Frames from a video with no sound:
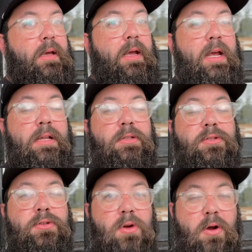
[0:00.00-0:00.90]
it
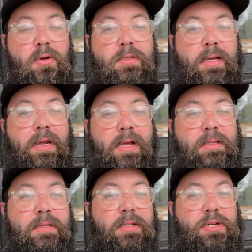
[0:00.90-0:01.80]
struggles
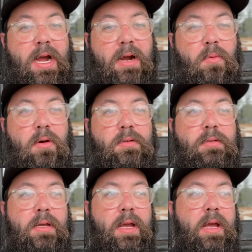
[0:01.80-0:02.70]
against the Jaguars.
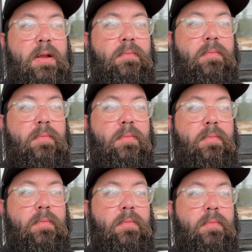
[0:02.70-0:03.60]
And
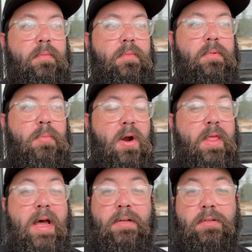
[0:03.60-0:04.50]
part of
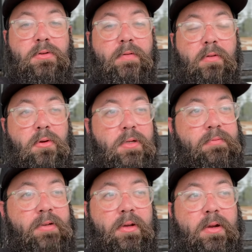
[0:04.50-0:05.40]
that is Trevor Lawrence
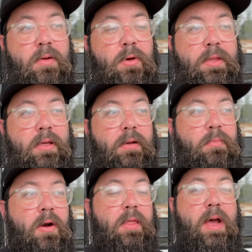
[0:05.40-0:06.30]
feeling good with it.
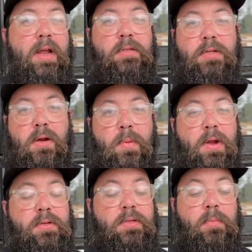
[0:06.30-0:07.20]
Part of that is Doug
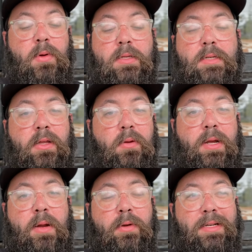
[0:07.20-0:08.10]
Peterson and Press Taylor
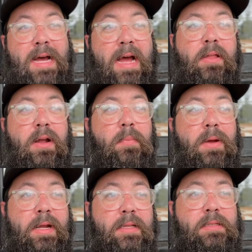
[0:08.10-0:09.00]
being able to dial it up
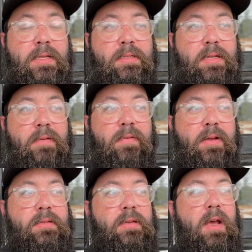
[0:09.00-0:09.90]
against this
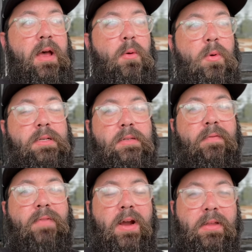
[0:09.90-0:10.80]
defense, which is a
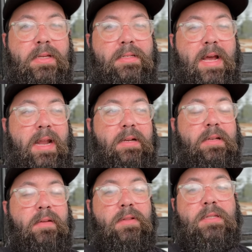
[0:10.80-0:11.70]
fairly static
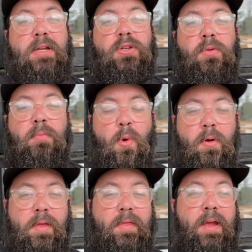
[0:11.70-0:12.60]
defense. They do more
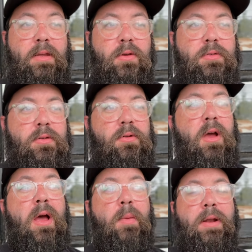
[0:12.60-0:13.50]
than they used to,
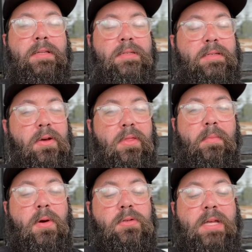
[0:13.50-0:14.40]
but it's still the
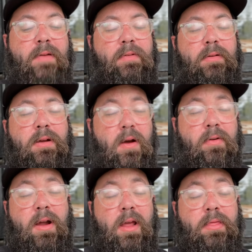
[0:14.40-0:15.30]
most heavy
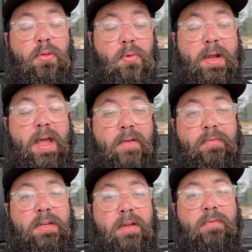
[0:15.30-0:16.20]
cover three heavy
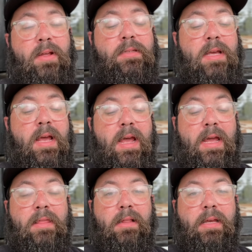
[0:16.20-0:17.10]
defense
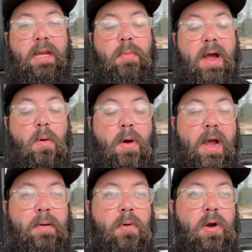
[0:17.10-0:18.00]
in the league by a
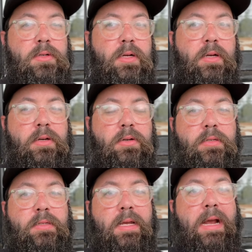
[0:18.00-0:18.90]
wide margin. And you
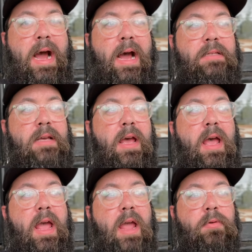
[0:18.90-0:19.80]
just see guys
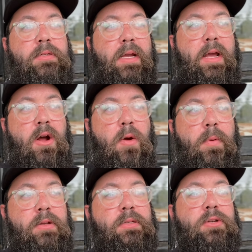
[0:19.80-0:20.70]
able to get
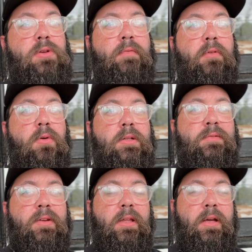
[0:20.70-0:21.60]
open. You see Trevor Lawrence
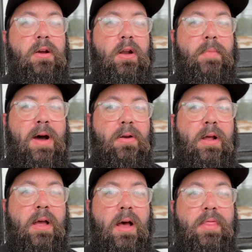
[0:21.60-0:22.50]
feeling good about
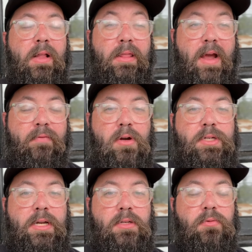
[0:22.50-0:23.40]
the leverage
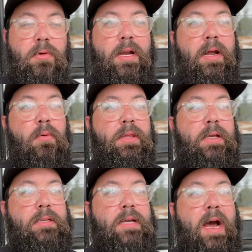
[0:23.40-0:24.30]
he's reading with
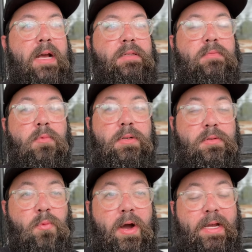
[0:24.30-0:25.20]
his guys, which is
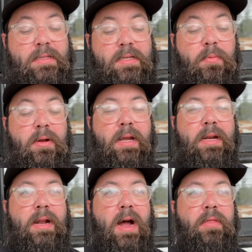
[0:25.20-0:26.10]
why he's able to get
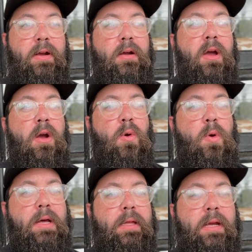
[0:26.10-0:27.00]
it out there
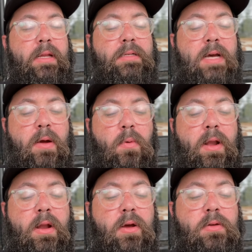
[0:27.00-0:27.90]
quickly in tight
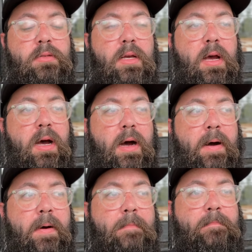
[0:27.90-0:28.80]
windows,
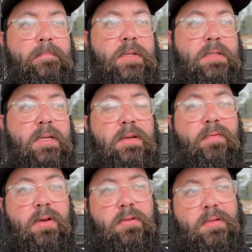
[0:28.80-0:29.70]
just because he
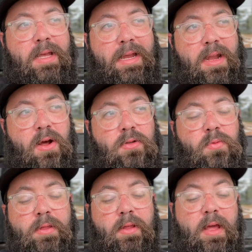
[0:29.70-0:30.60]
feels like he knows
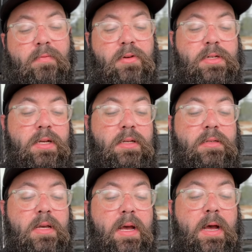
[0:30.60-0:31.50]
where the leverage is.
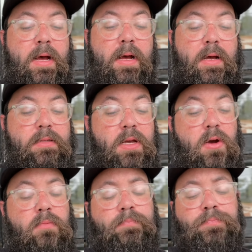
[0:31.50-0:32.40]
So